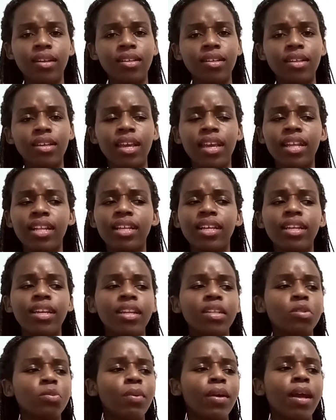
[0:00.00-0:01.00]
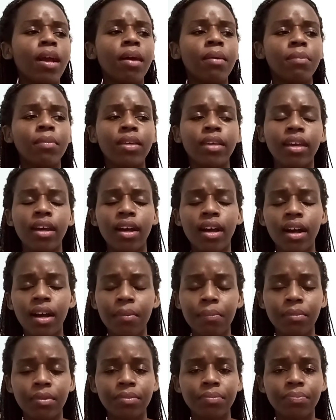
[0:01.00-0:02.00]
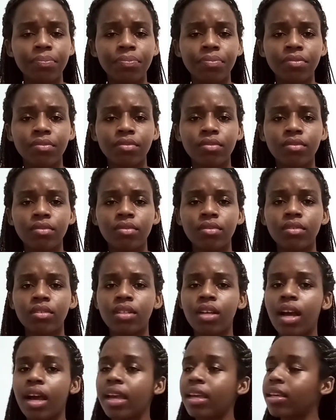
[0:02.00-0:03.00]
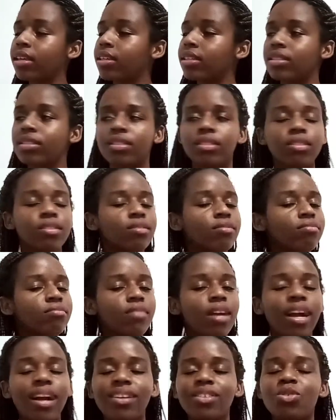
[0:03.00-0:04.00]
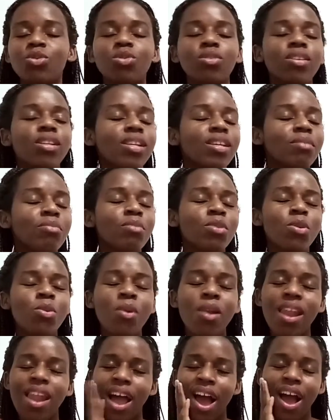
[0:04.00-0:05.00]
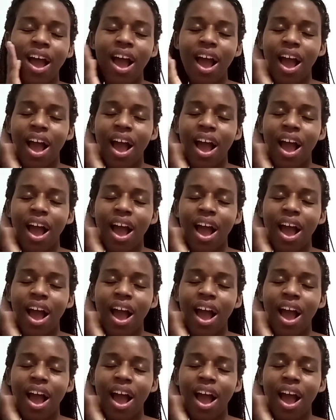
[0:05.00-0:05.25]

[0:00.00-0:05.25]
Yeah, let me know my arm. Why? I got so many minula.